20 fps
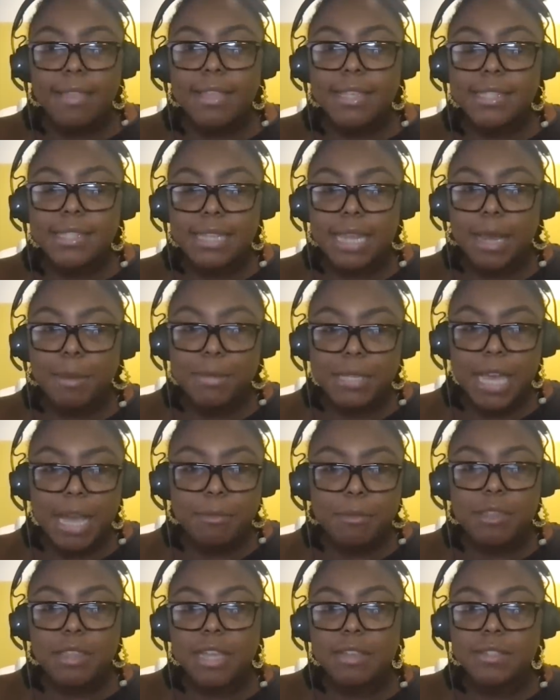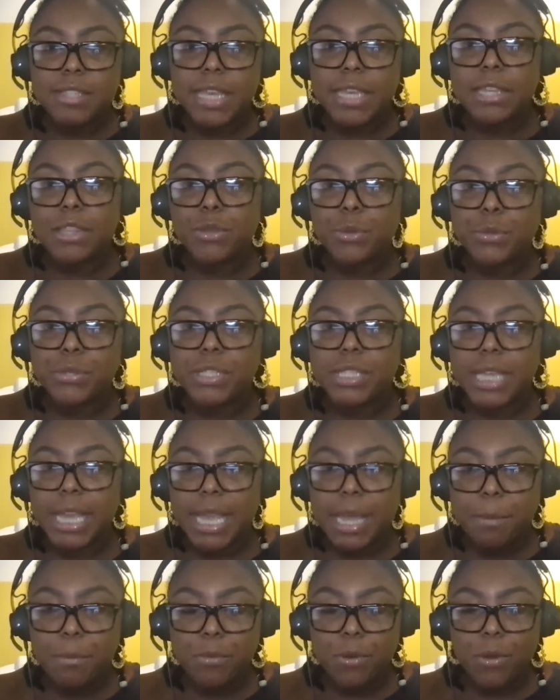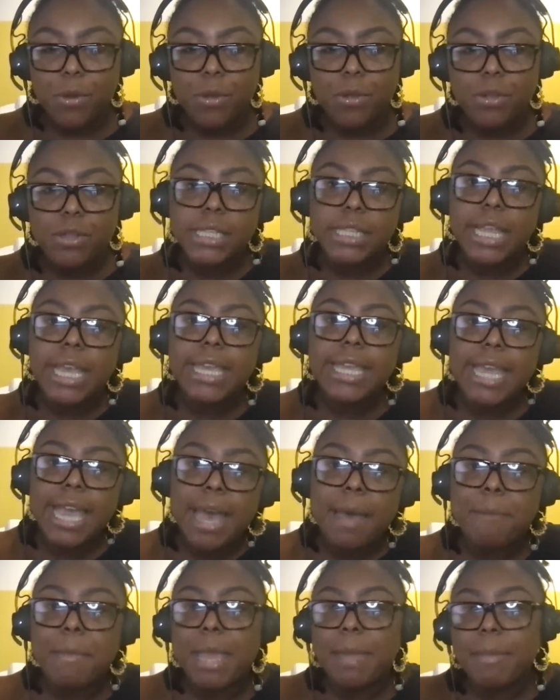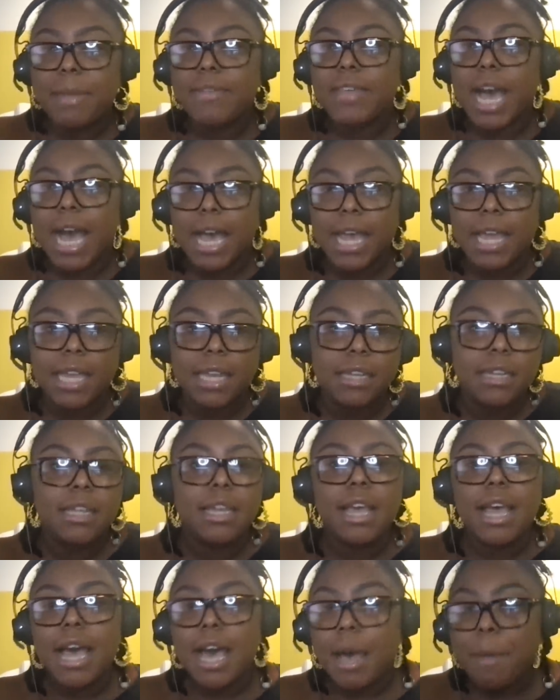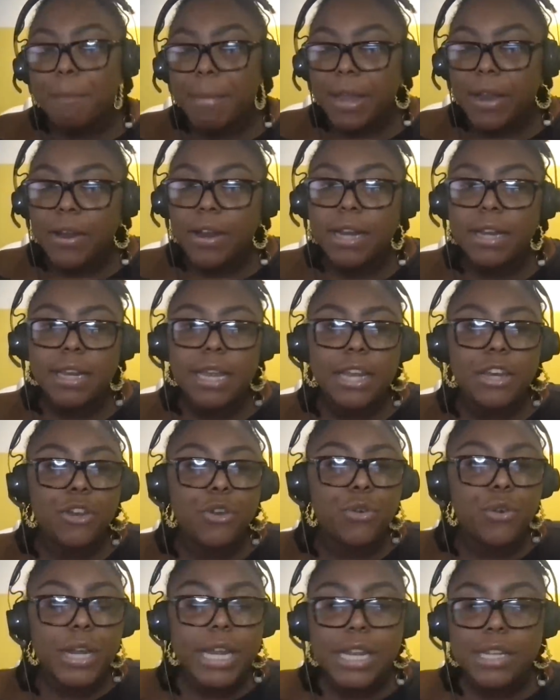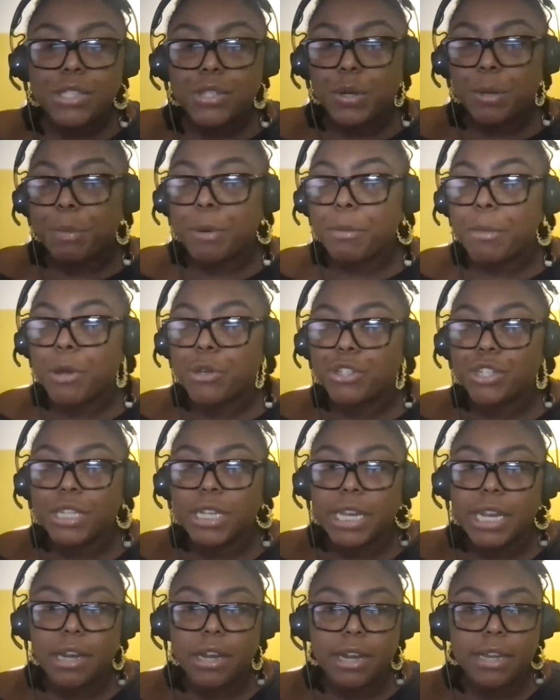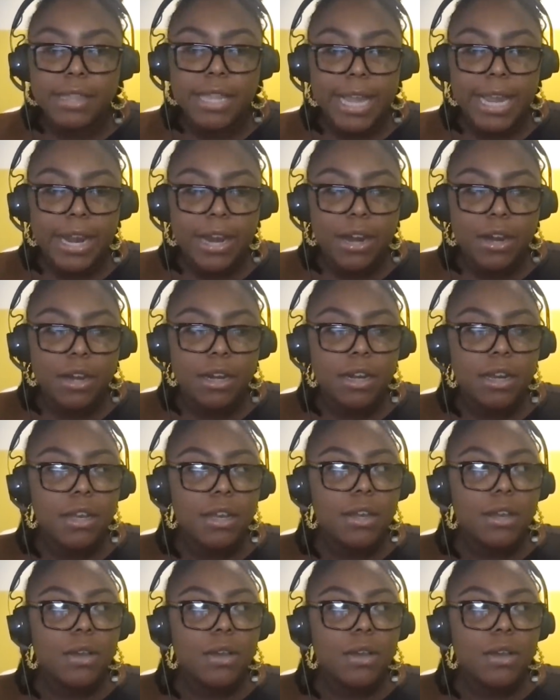in the same time that they stayed in those same roles and, like, yeah, maybe gotten a merit increase or a promotion here and there.